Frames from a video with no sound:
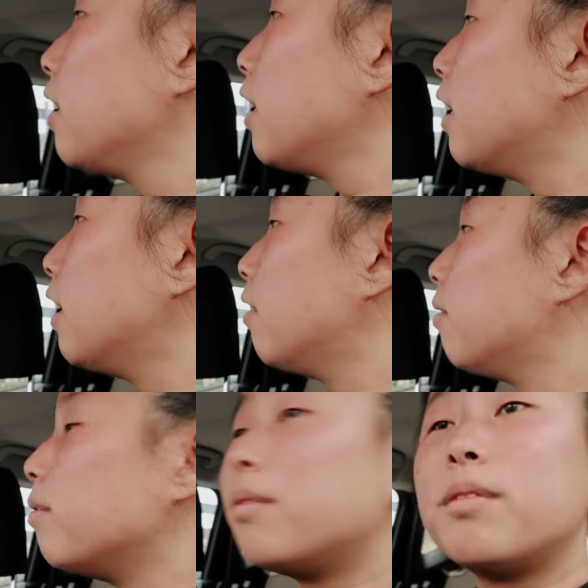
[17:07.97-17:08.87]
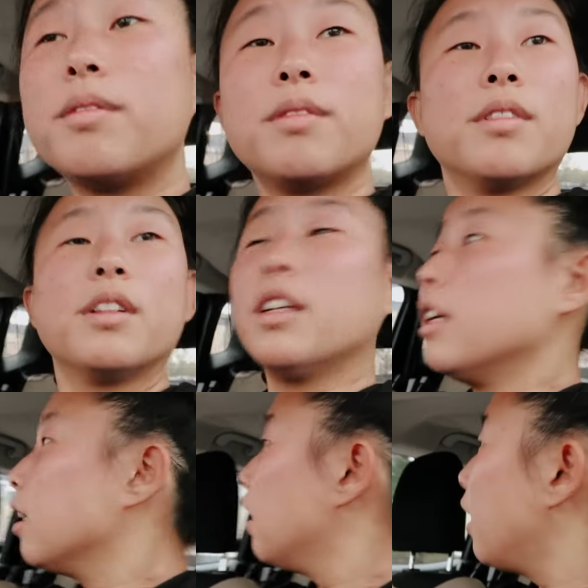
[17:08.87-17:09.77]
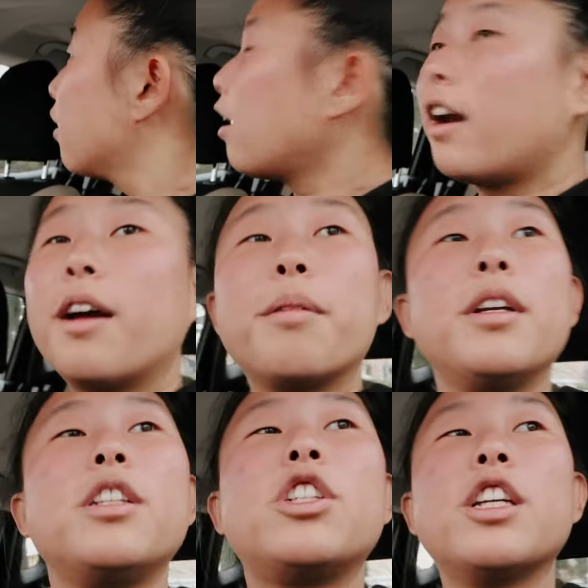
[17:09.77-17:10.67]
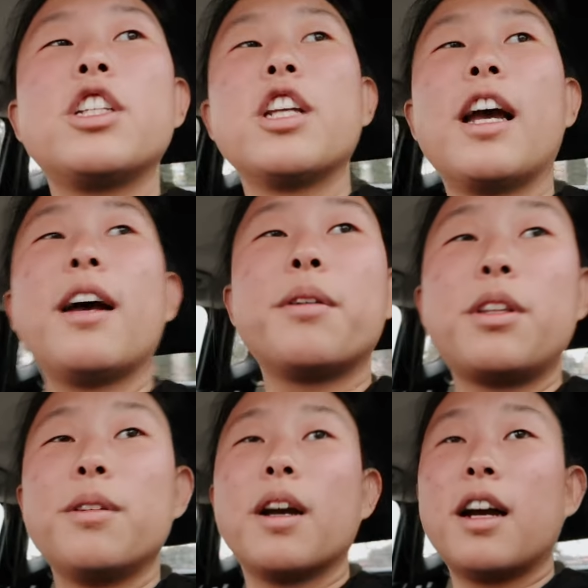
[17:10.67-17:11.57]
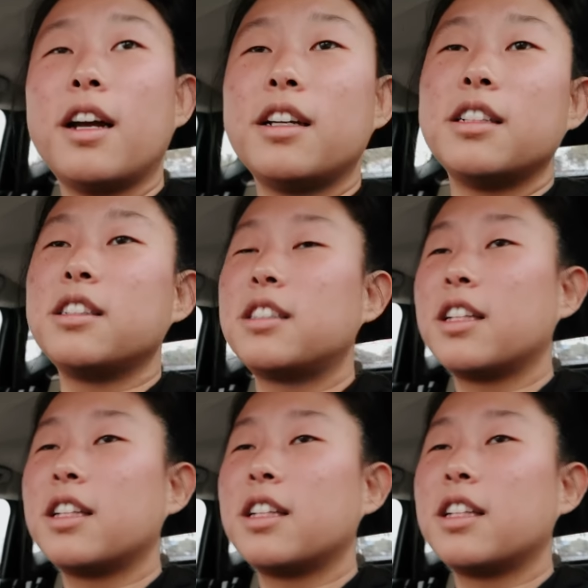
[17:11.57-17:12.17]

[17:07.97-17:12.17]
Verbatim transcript: you know, I thought I would chit chat with you guys.